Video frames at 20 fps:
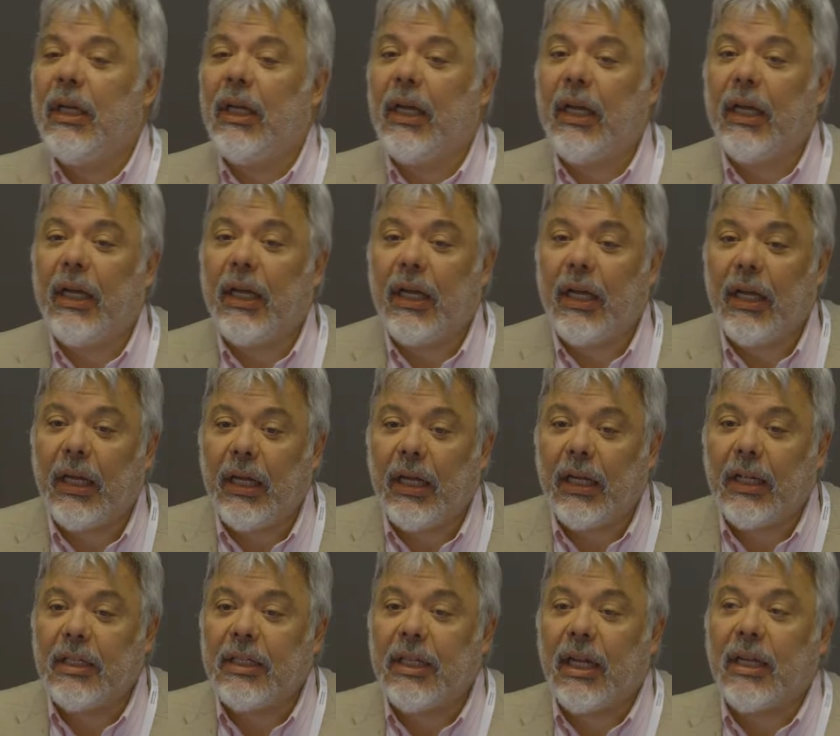
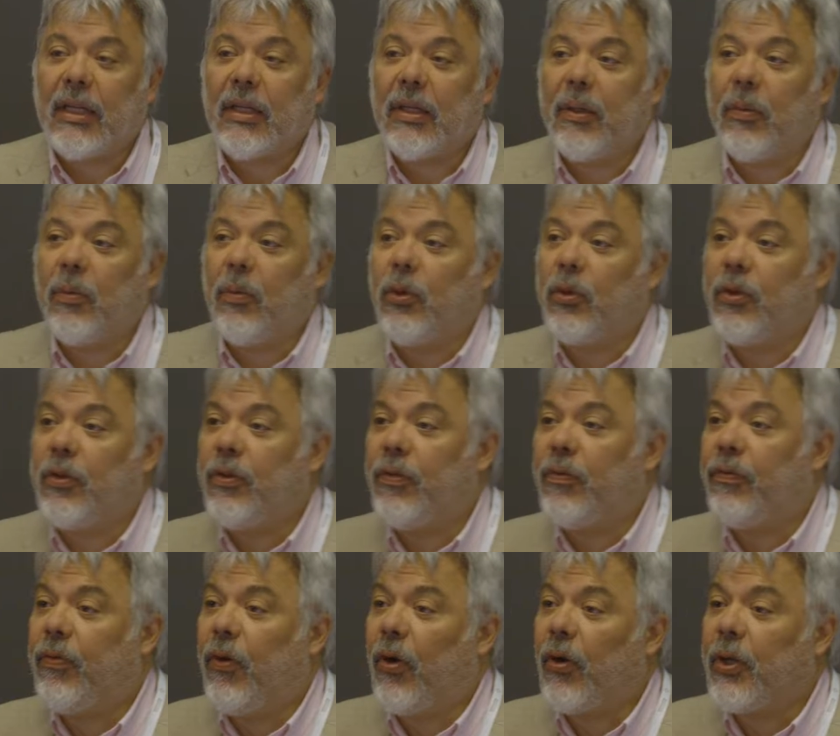that was
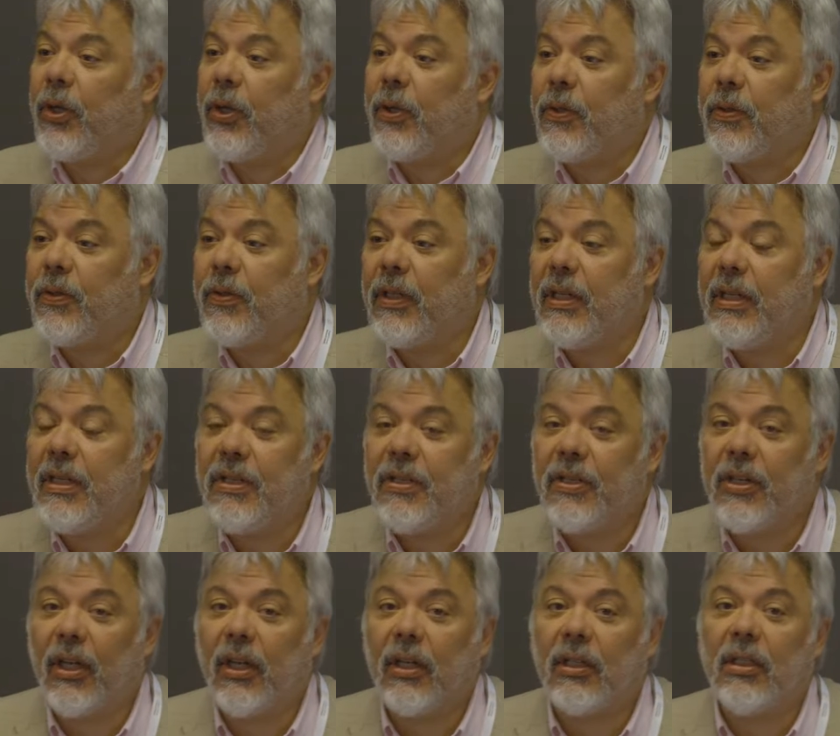focused in
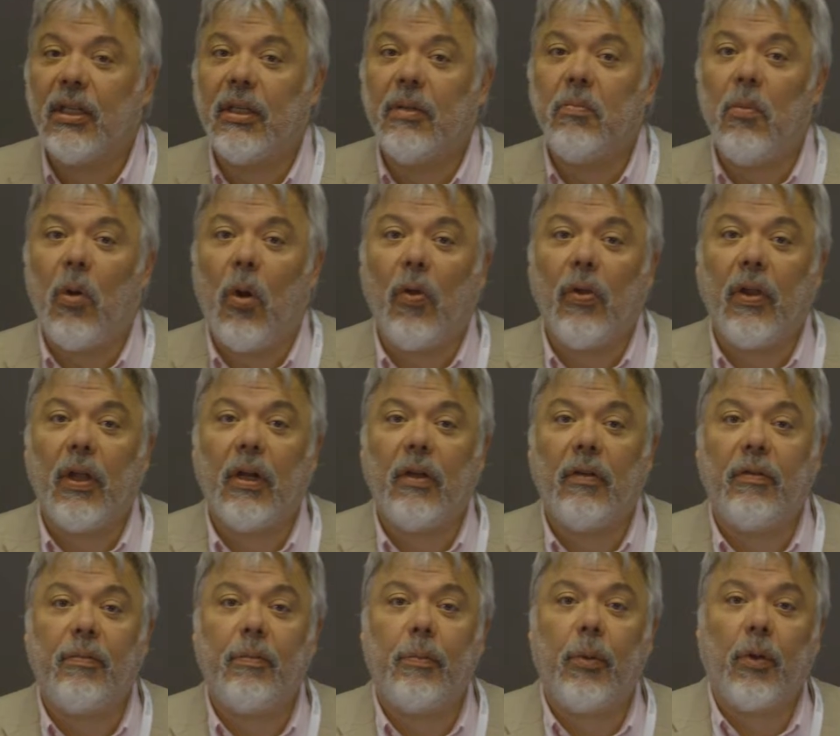certain model of